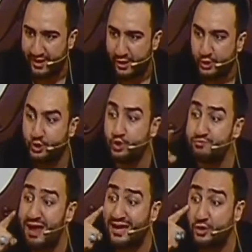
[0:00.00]

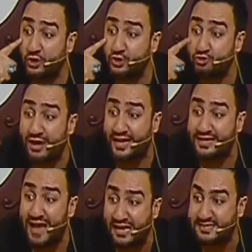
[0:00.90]
You may not
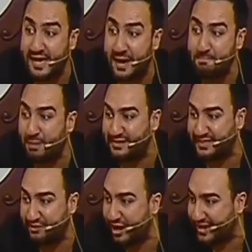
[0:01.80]
recognize him, but
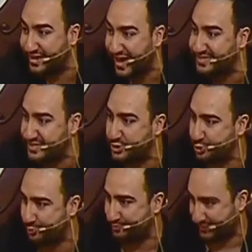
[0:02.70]
he recognizes
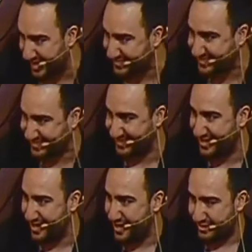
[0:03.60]
you. Yes?
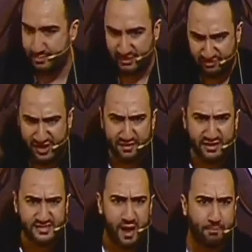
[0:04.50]
Let me give you another
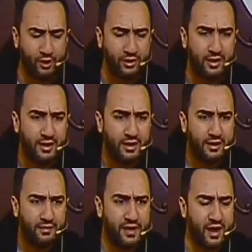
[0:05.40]
example.
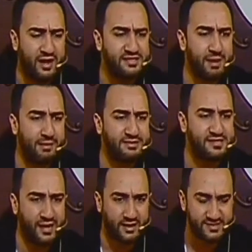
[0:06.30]
They asked Imam
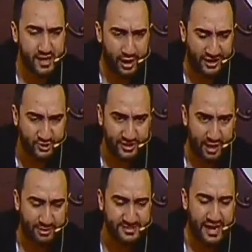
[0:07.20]
al-Sadiq
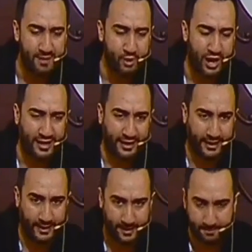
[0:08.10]
salawatullah wa salamu alayhi.